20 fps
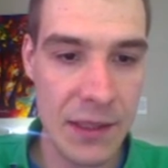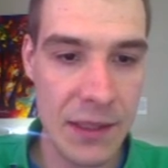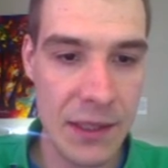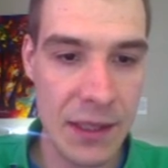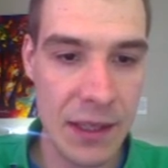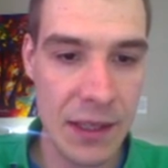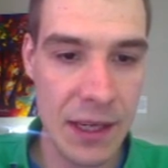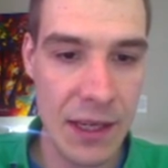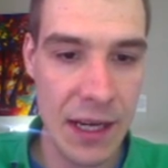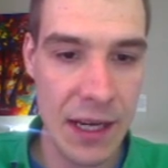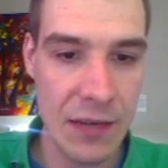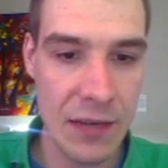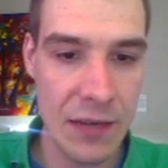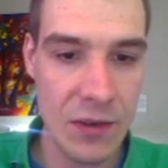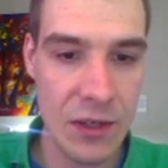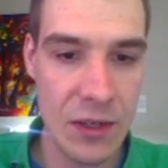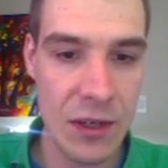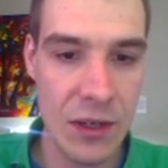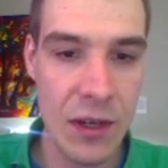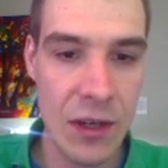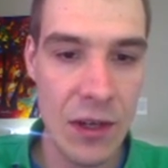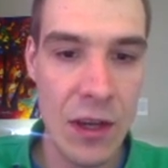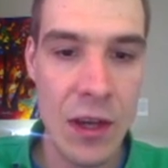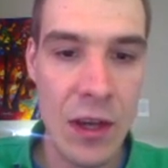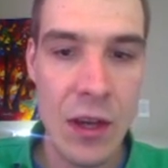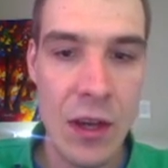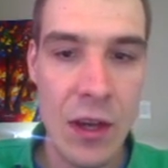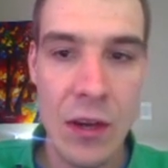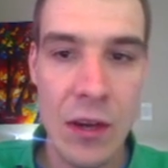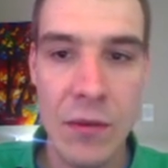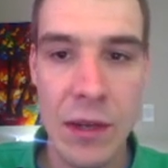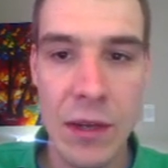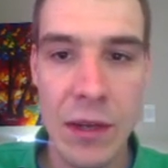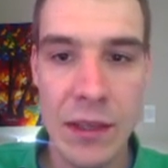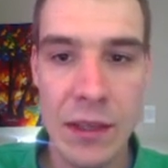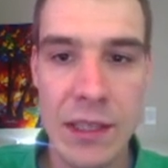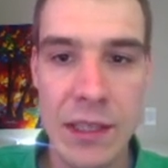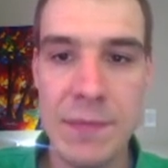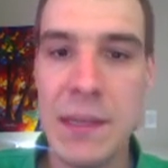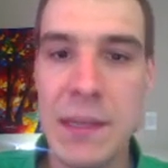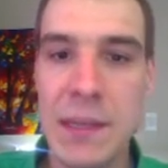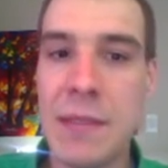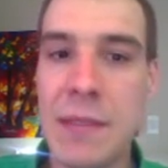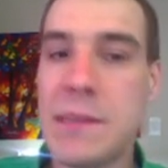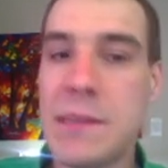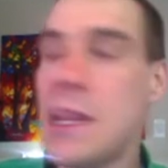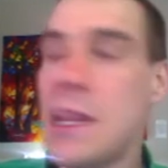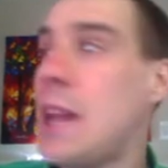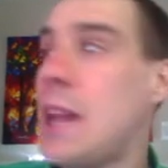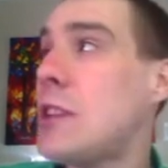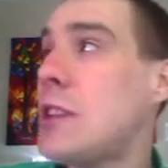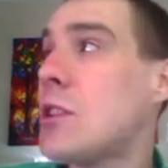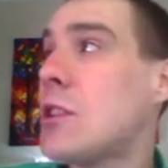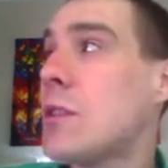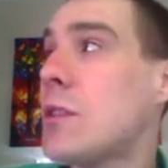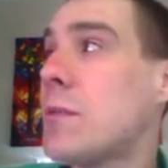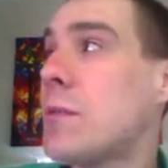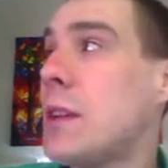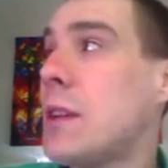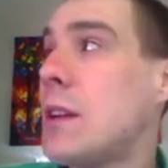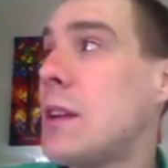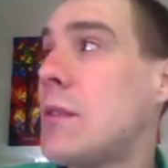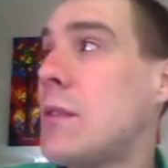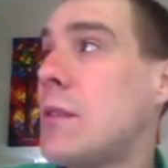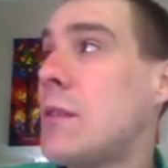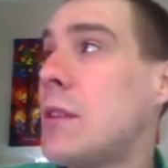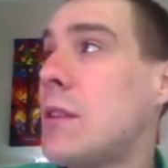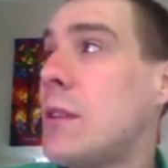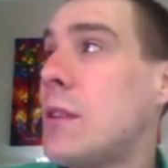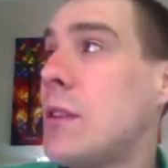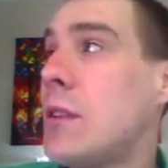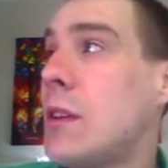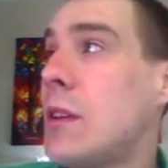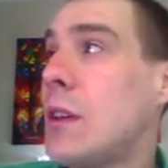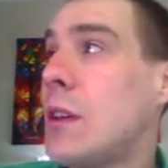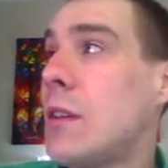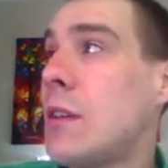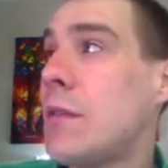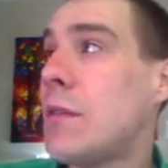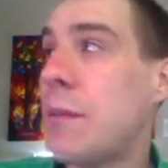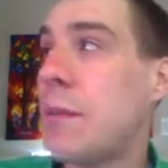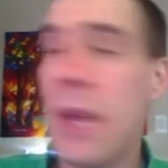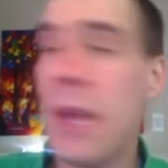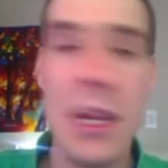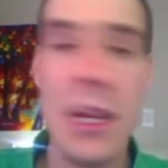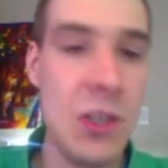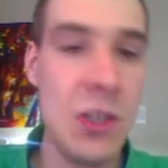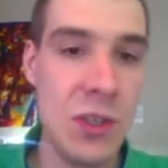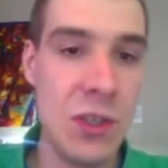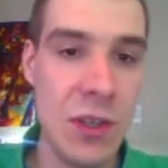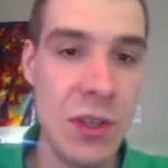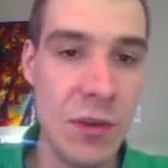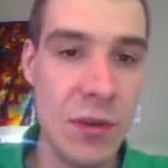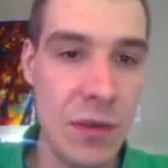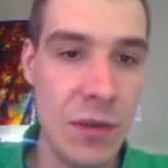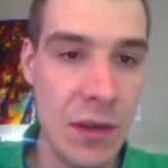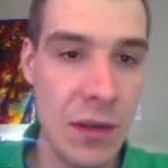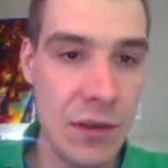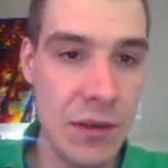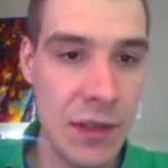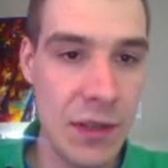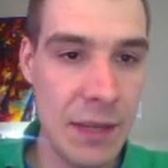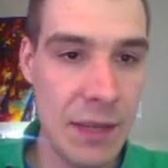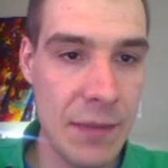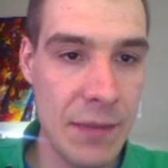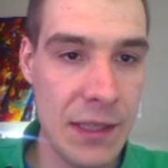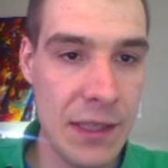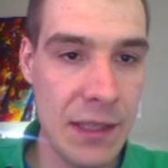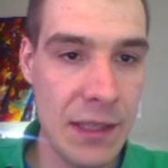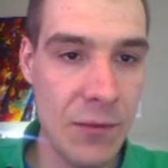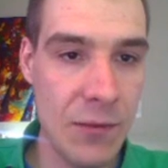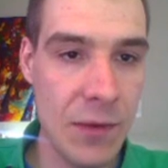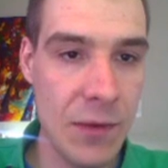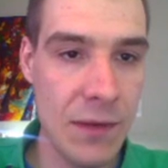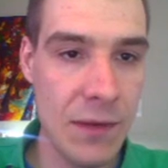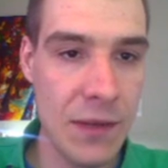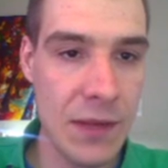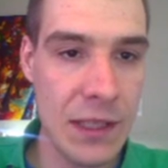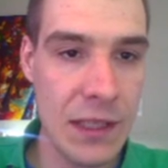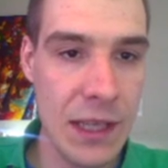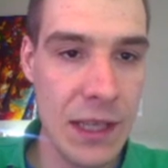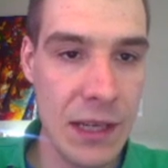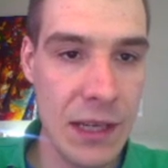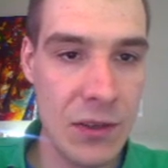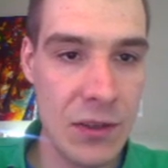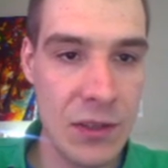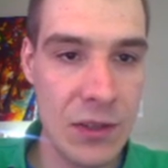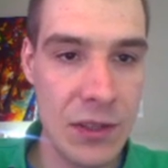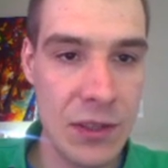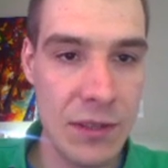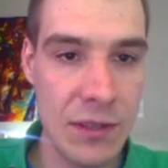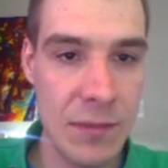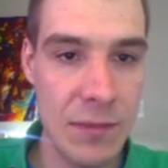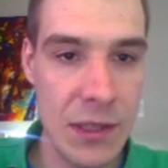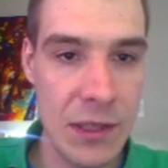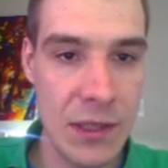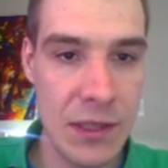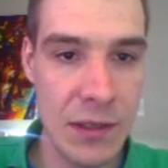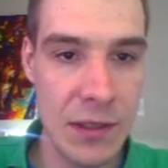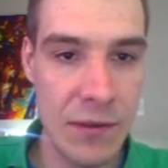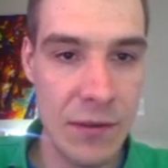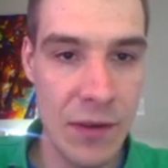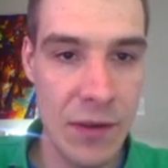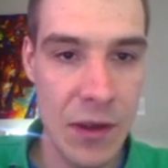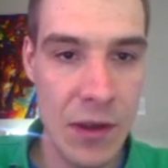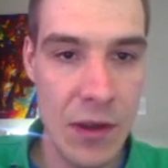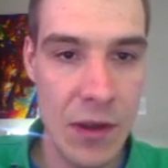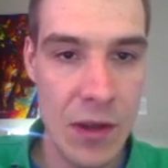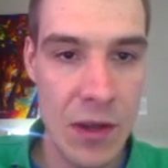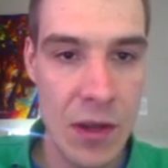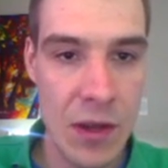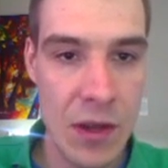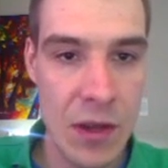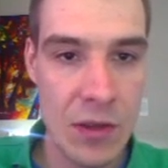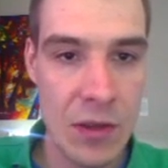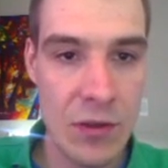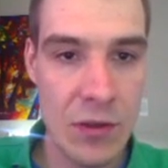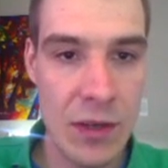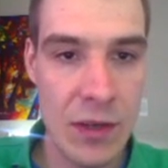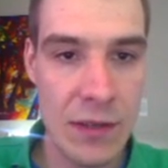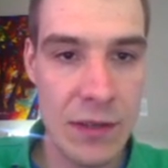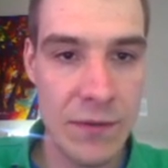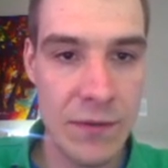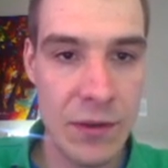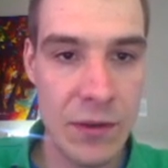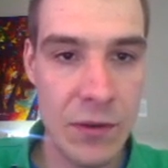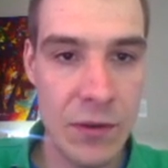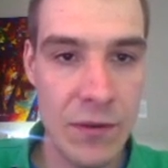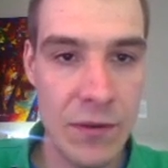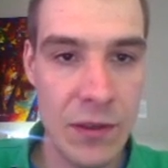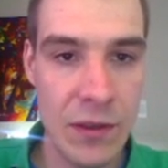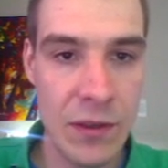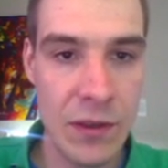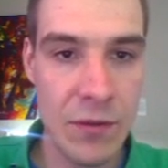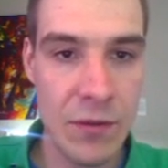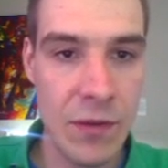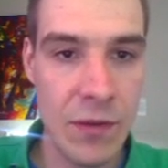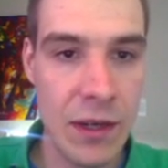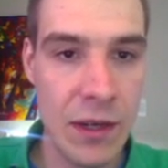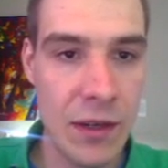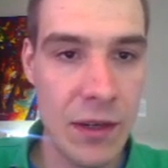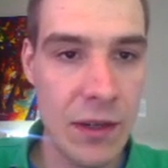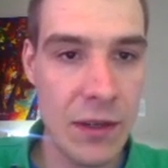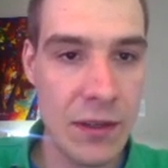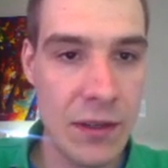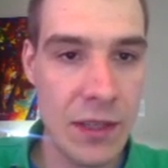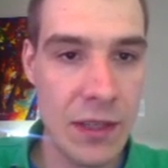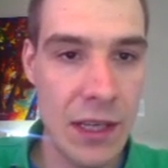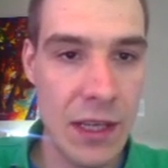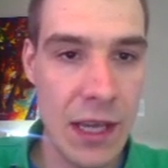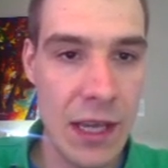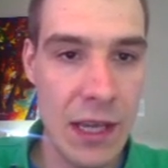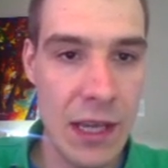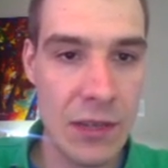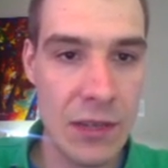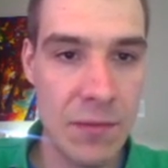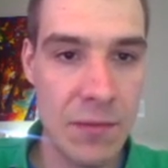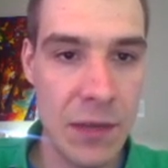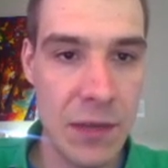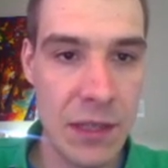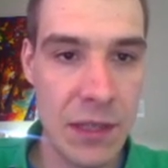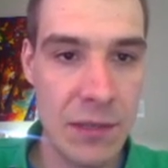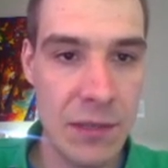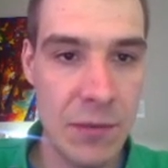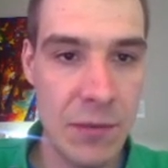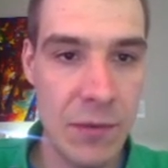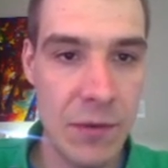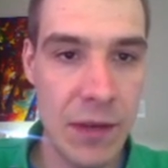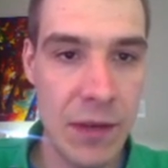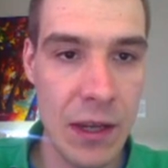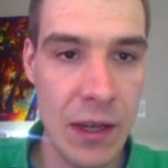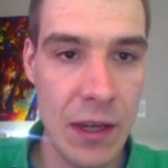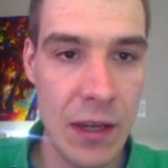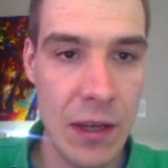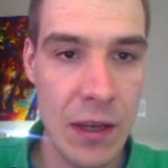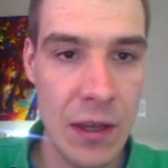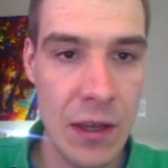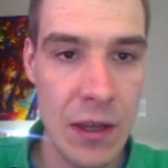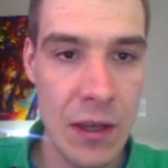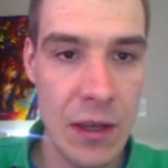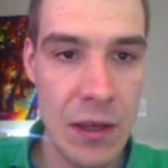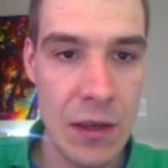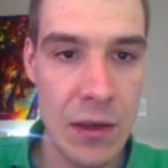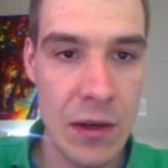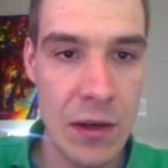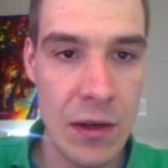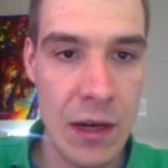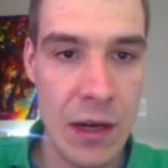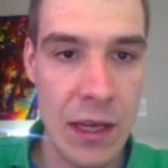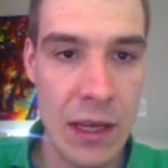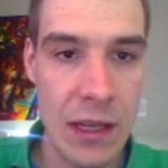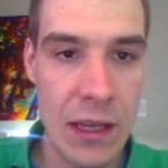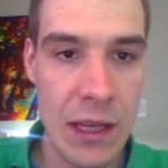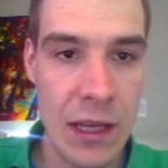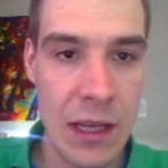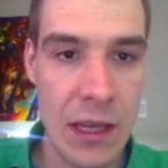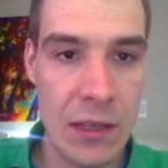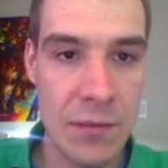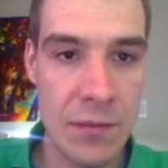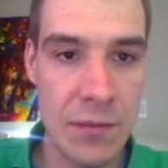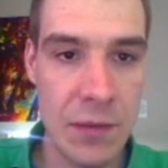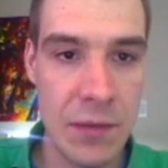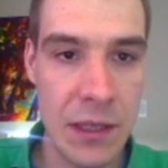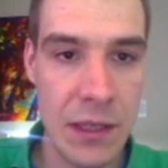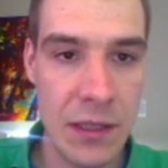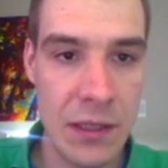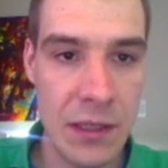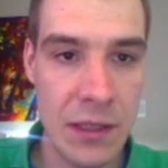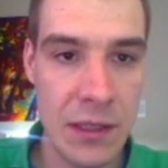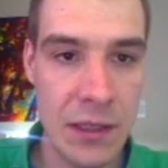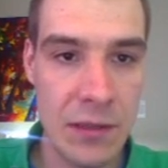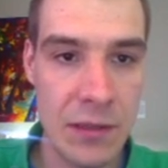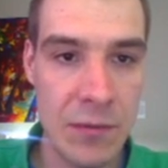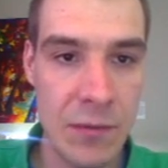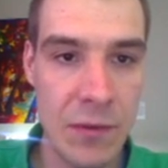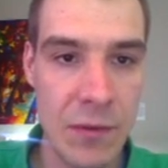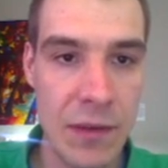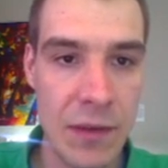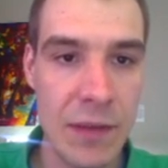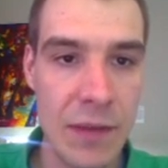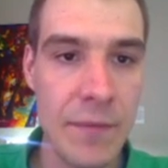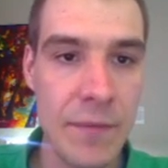to the hydrogen. Well, this becomes H3O from H2O. So that means that one of these hydrogens must have transferred over to the water. There's the H plus moving. All right, the H plus is moving,